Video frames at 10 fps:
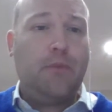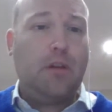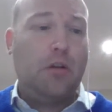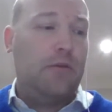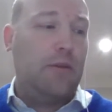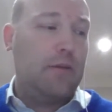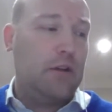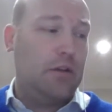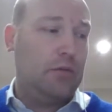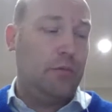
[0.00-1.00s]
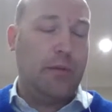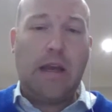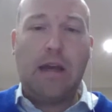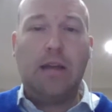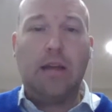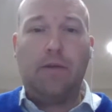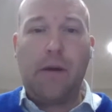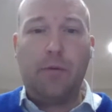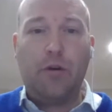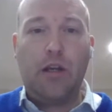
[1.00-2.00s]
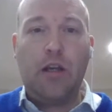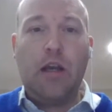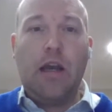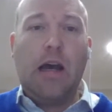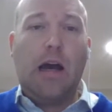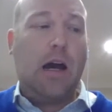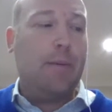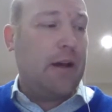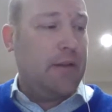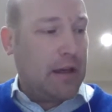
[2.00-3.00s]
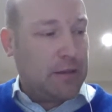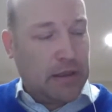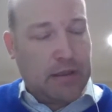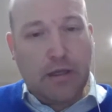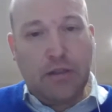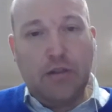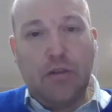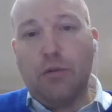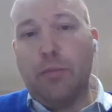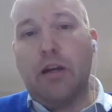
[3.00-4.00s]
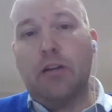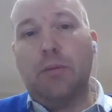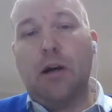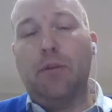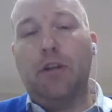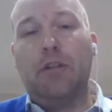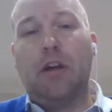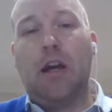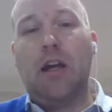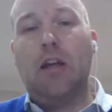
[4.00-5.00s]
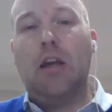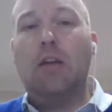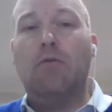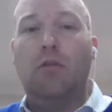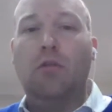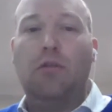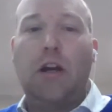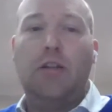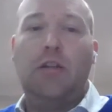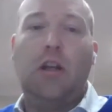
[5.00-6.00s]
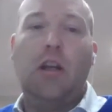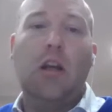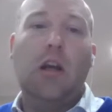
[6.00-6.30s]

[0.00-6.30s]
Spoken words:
call for evidence will be ending in February, and the expectation is that we'll be able to publish a rural strategy